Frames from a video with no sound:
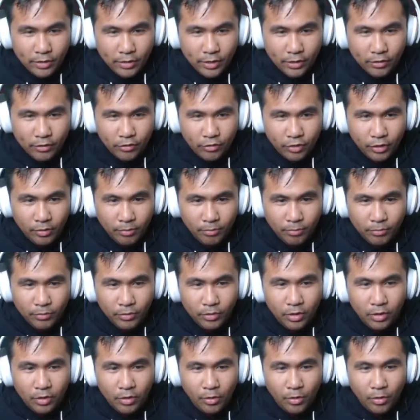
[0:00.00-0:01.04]
that seems a
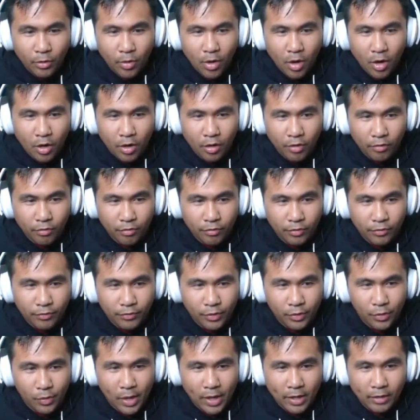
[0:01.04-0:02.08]
little off, if
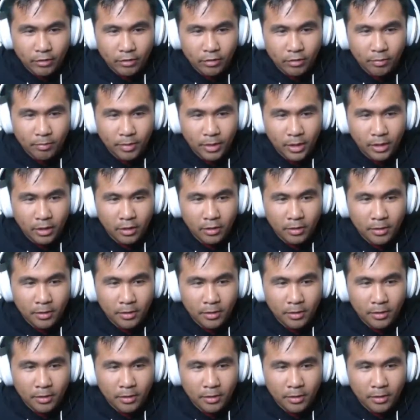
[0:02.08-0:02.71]
you ask me.